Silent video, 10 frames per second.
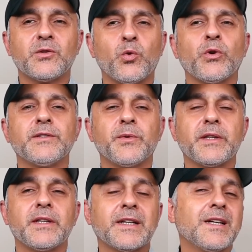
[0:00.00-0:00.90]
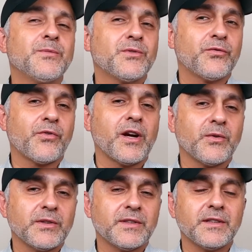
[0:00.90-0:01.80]
towards when it comes to
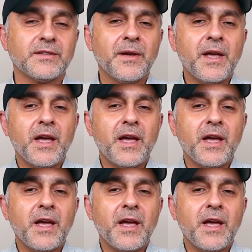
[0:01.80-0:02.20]
fragrances.